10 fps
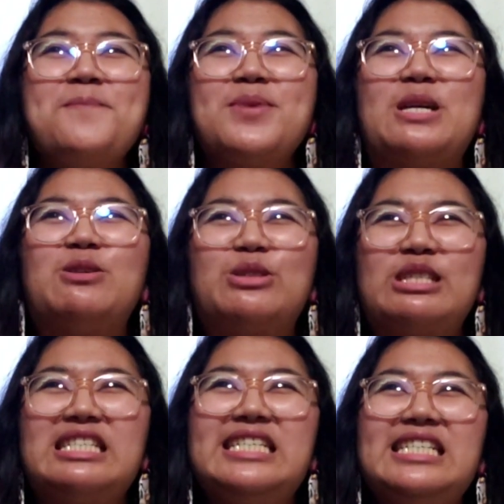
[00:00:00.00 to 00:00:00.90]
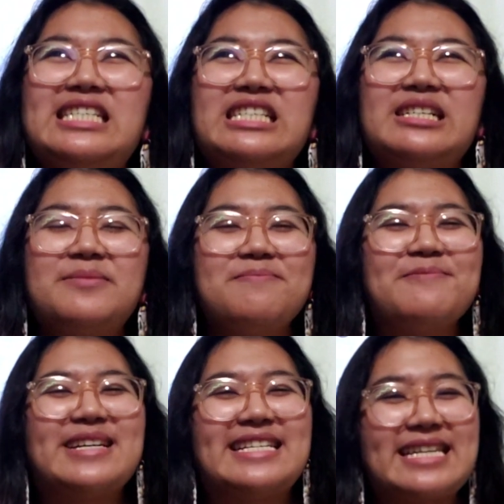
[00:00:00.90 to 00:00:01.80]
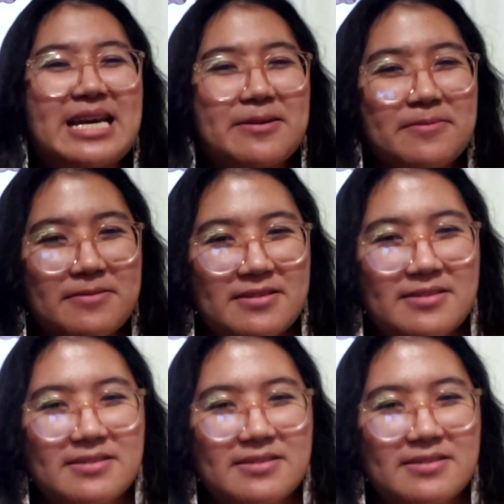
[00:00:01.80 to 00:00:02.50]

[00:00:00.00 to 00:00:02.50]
But you see my depth.